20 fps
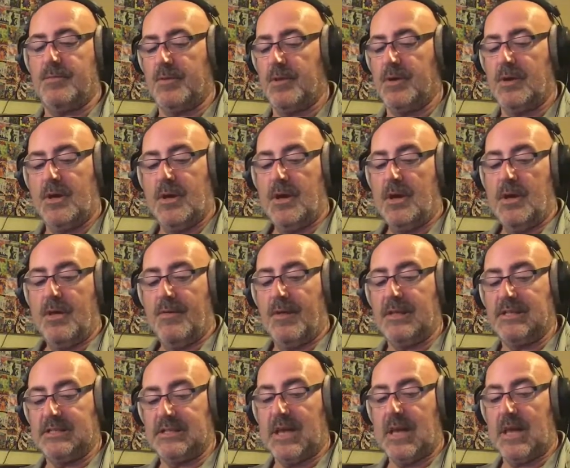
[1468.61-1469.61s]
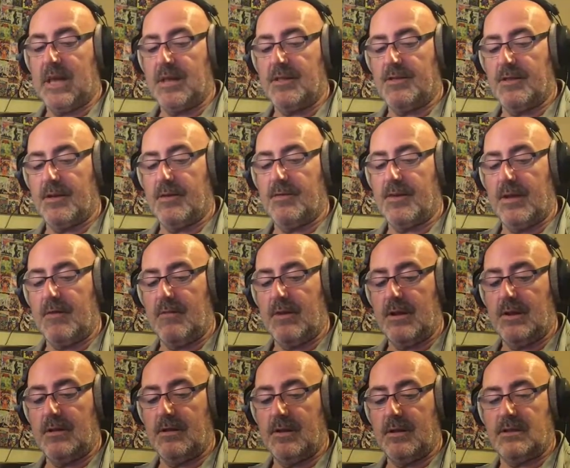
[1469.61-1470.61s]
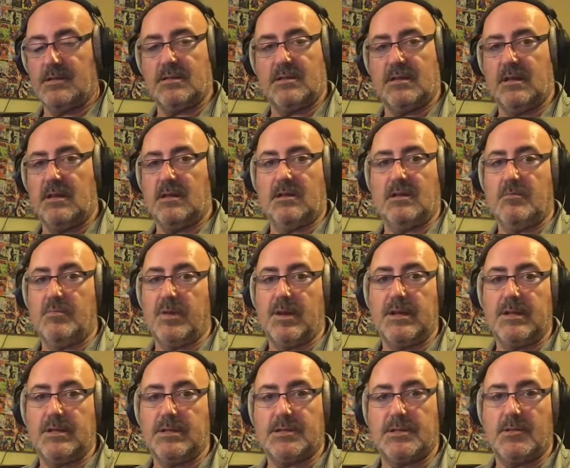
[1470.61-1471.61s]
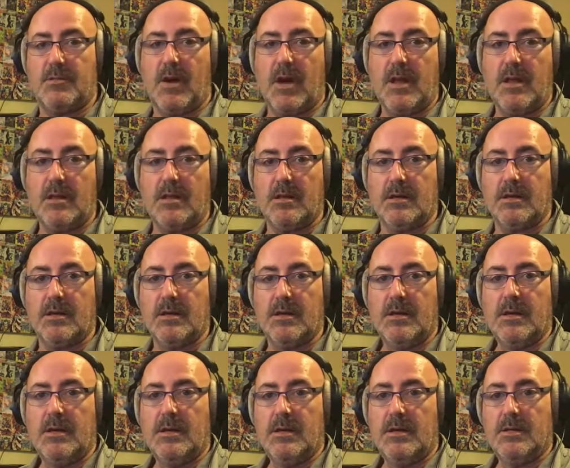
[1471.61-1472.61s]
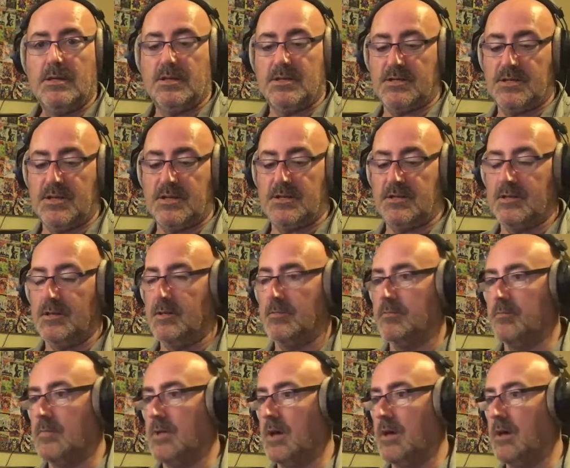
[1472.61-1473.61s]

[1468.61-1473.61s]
But they're saying that it's in complete disarray, the system.